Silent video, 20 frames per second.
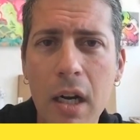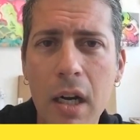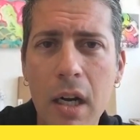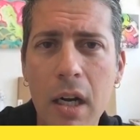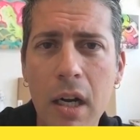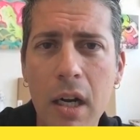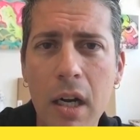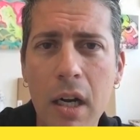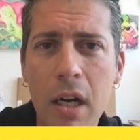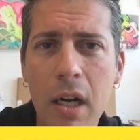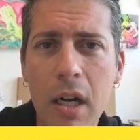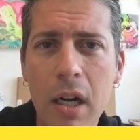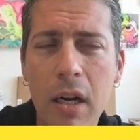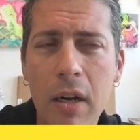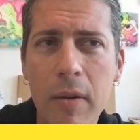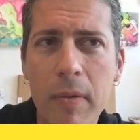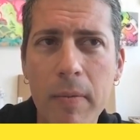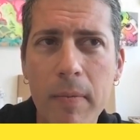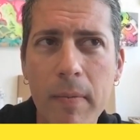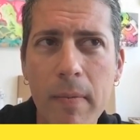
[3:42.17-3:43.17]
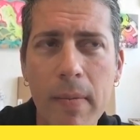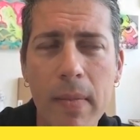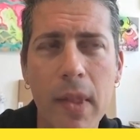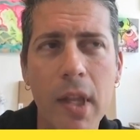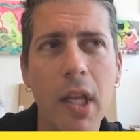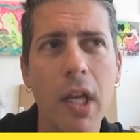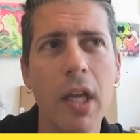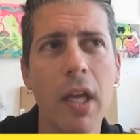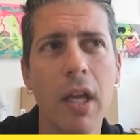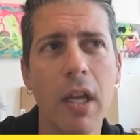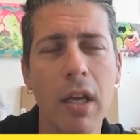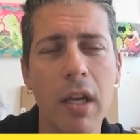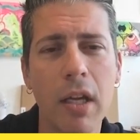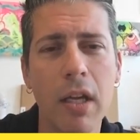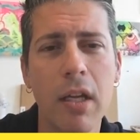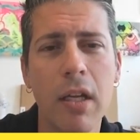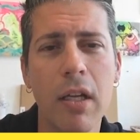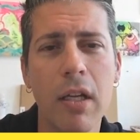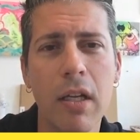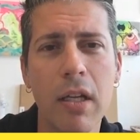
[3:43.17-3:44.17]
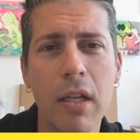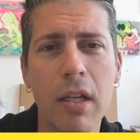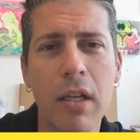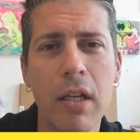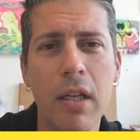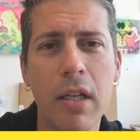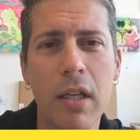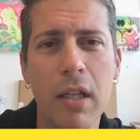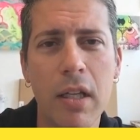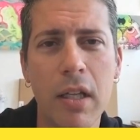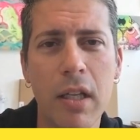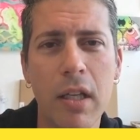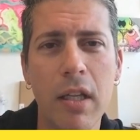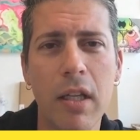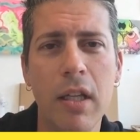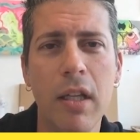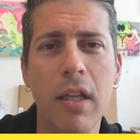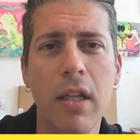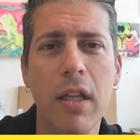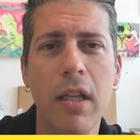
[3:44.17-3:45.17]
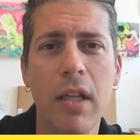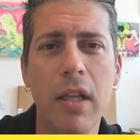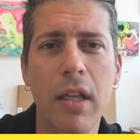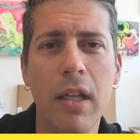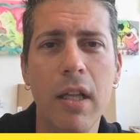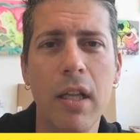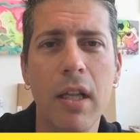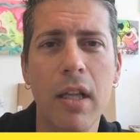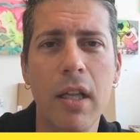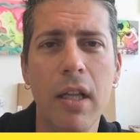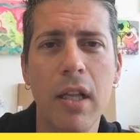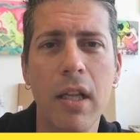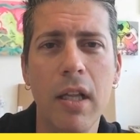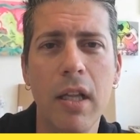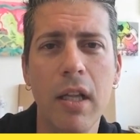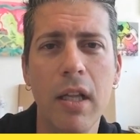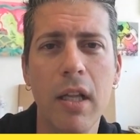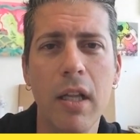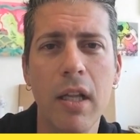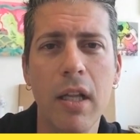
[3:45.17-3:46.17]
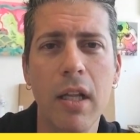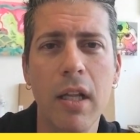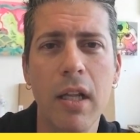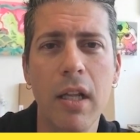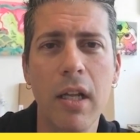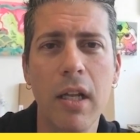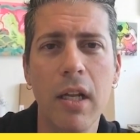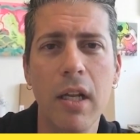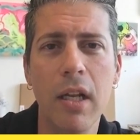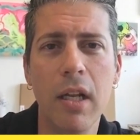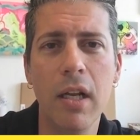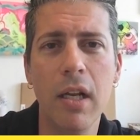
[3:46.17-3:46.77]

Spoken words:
[no speech]